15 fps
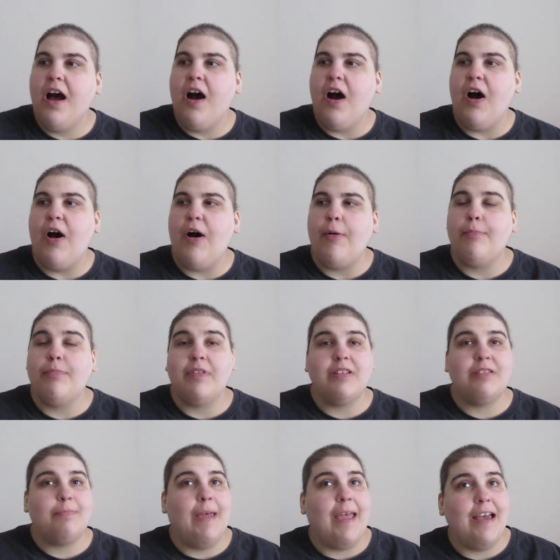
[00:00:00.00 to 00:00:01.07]
Um, this
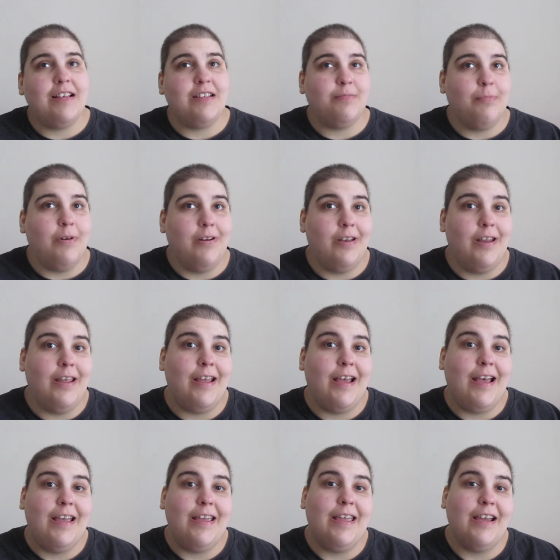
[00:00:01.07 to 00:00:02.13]
past Monday,
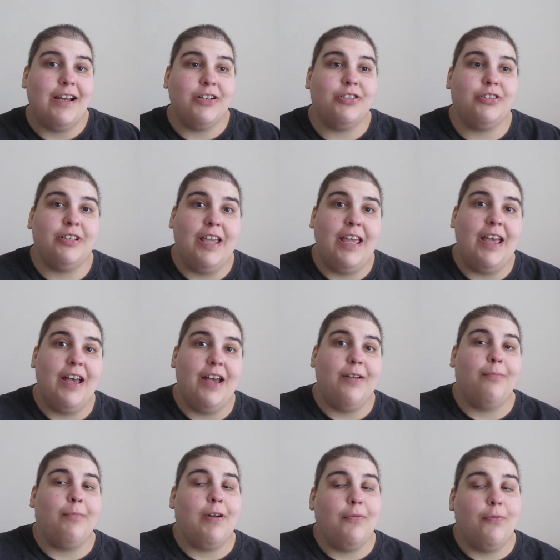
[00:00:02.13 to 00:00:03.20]
I actually had
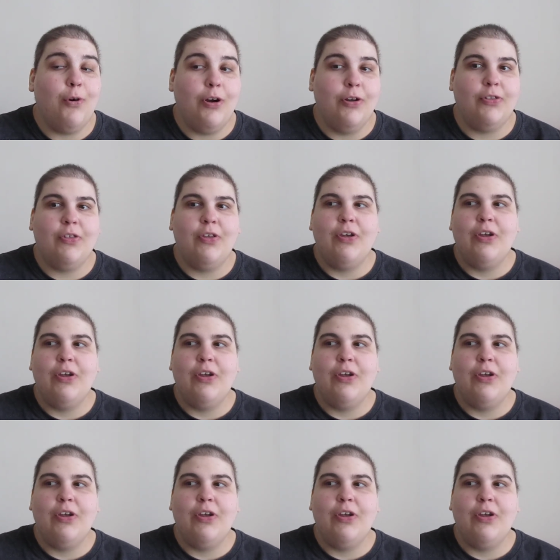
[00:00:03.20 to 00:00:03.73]
my fourth